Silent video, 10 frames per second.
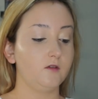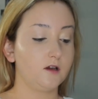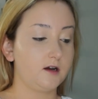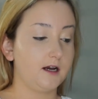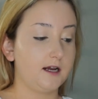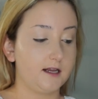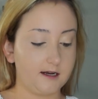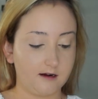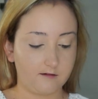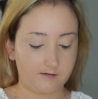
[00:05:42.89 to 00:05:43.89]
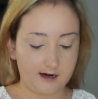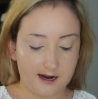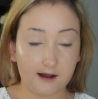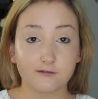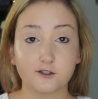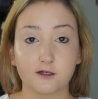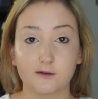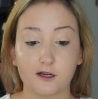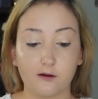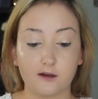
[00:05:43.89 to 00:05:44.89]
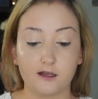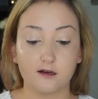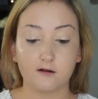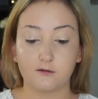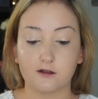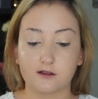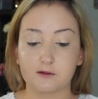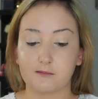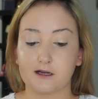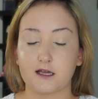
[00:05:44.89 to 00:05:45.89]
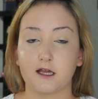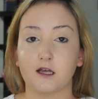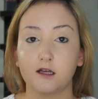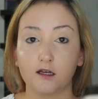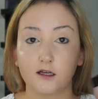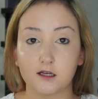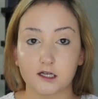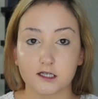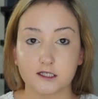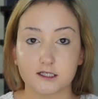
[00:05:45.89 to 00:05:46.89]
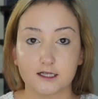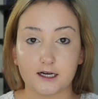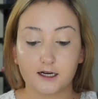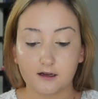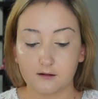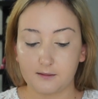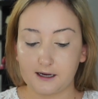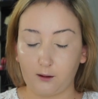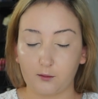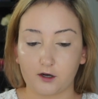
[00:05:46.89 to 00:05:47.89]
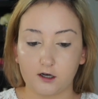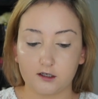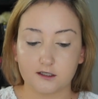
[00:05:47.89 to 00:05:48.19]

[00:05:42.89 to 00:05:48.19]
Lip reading: Alright, and now right after I'm going to go in with my setting powder.